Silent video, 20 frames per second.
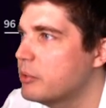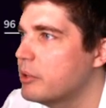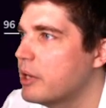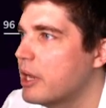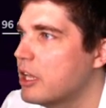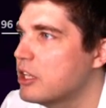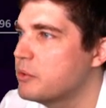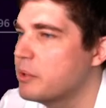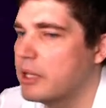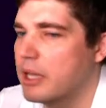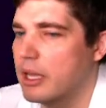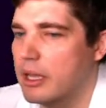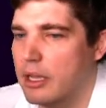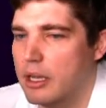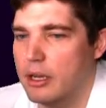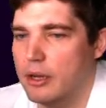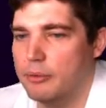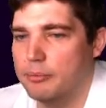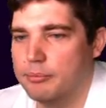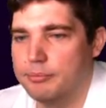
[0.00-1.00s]
what else we can get
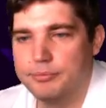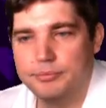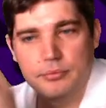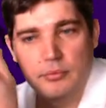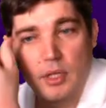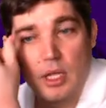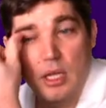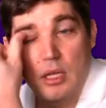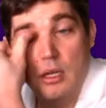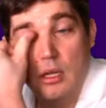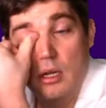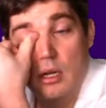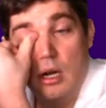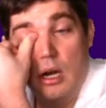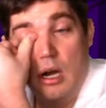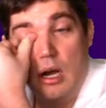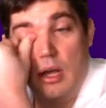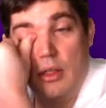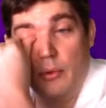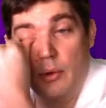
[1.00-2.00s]
here.
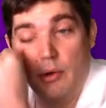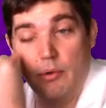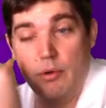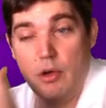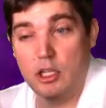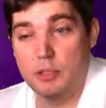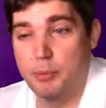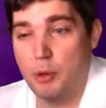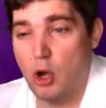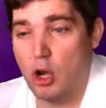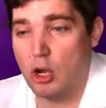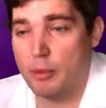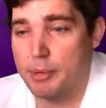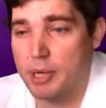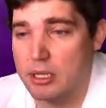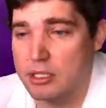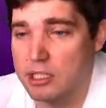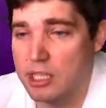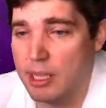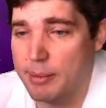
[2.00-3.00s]
Are the rerolls broken
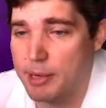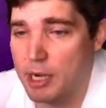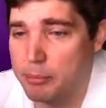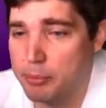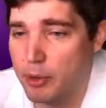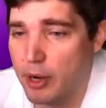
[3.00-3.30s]
because limited